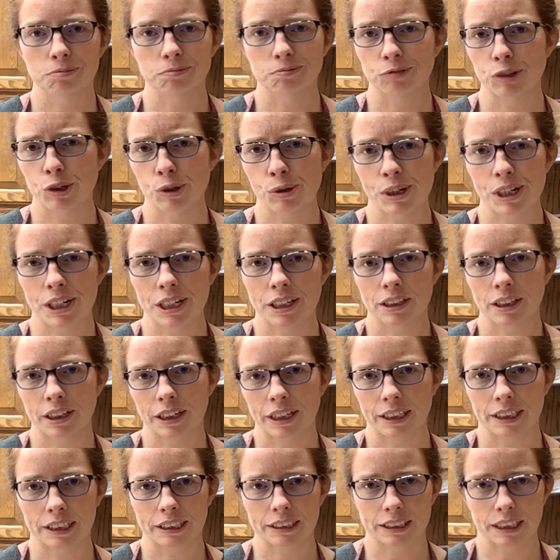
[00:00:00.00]
Fuji,
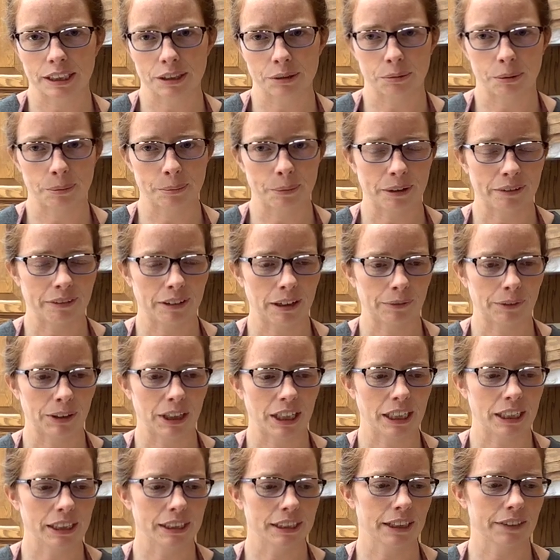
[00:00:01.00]
again, because that's what my family
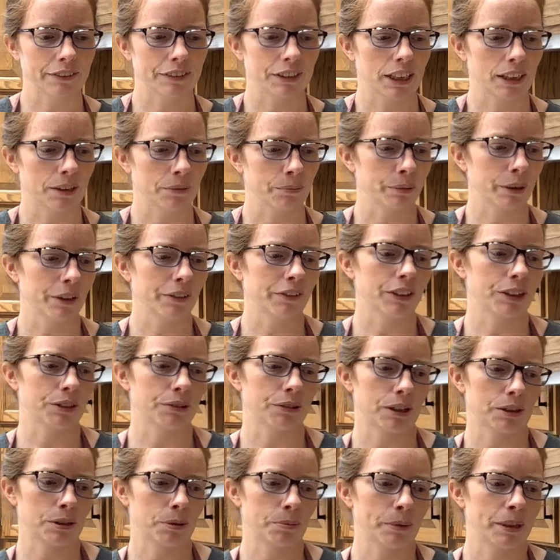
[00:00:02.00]
eats. I've said in previous
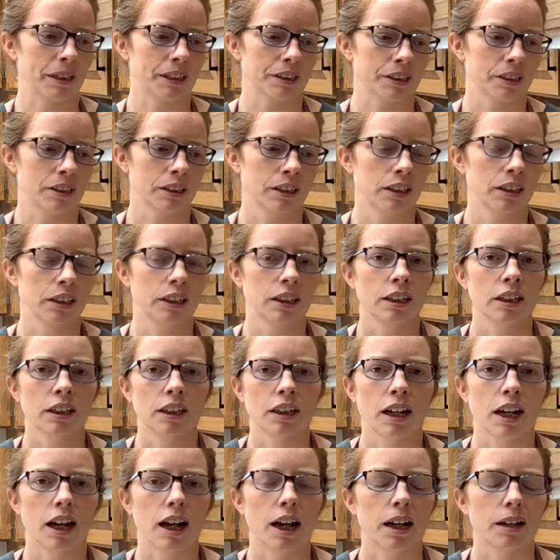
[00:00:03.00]
recipes.
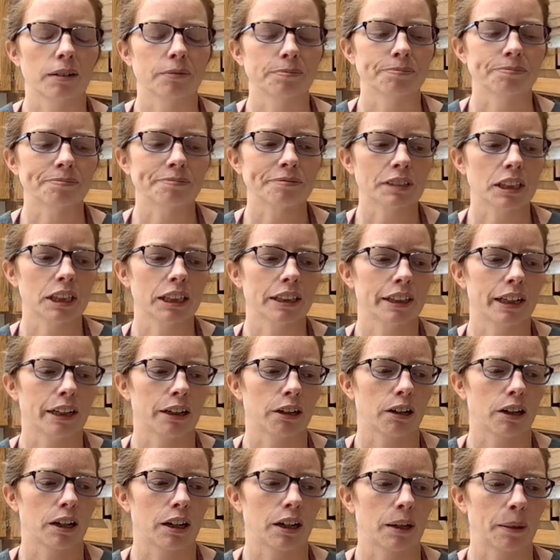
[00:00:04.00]
They
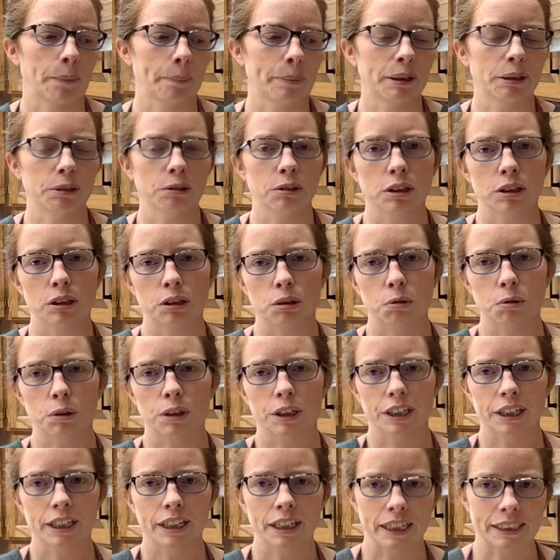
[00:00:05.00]
are peeled,
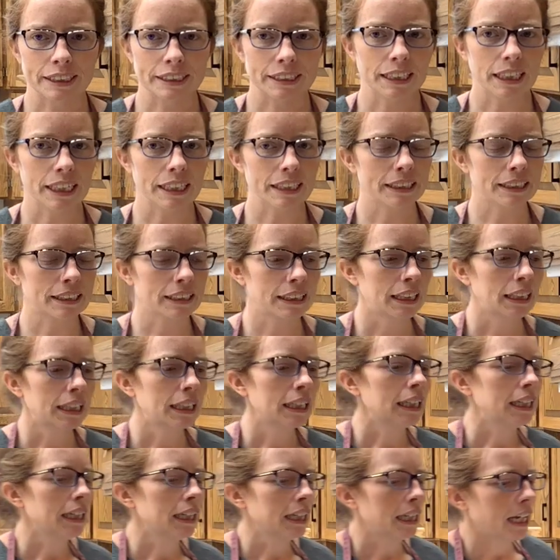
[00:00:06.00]
cored, and sliced,
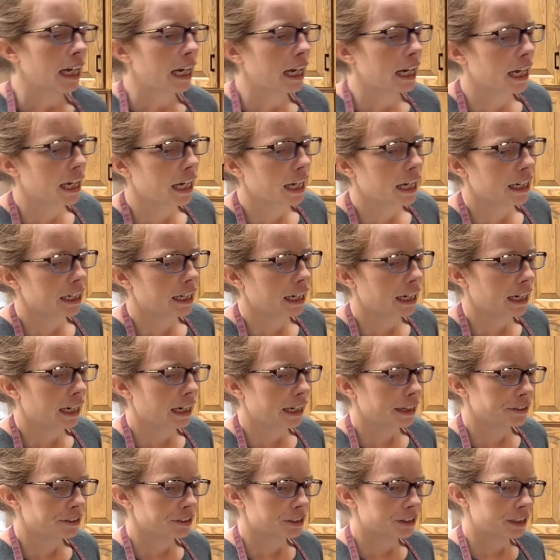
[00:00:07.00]
and
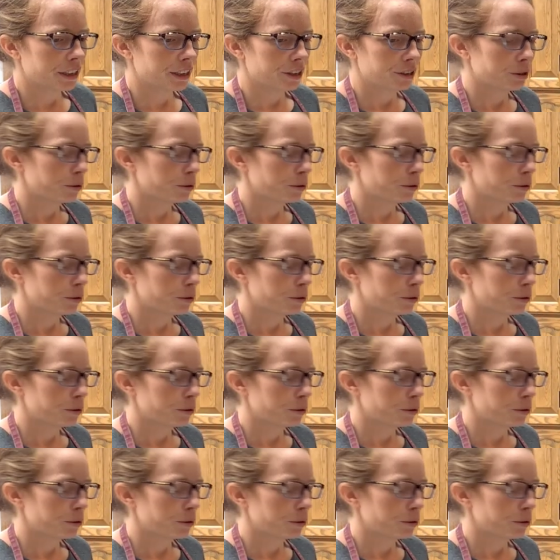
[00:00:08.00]
I just need